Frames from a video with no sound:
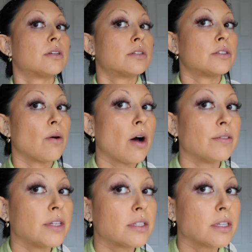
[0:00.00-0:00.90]
So
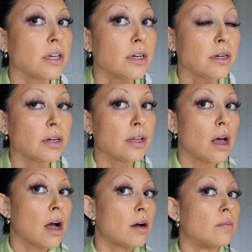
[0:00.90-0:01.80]
obviously
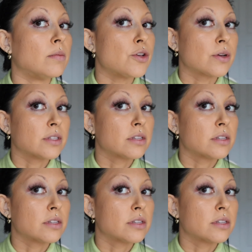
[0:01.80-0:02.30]
um, you can